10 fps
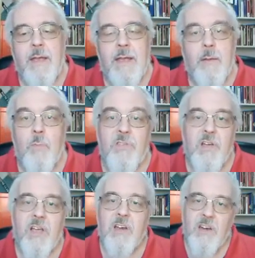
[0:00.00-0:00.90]
and with the
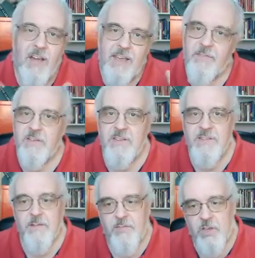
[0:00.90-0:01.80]

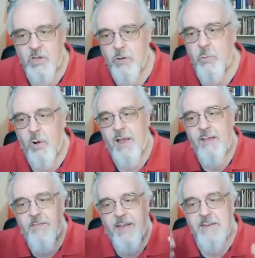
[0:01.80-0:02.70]
connivance of the new
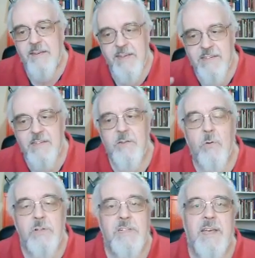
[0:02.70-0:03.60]
wife and his
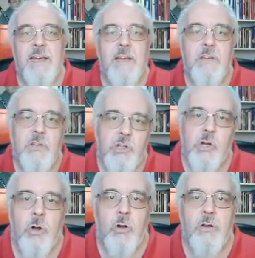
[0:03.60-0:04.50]
daughter,
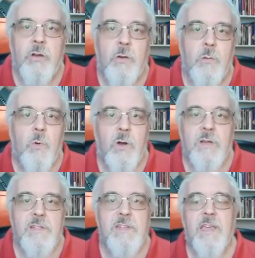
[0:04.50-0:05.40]
John
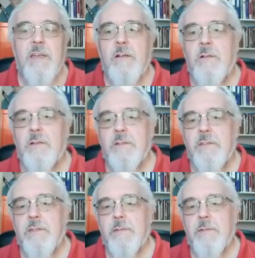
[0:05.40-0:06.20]
was killed.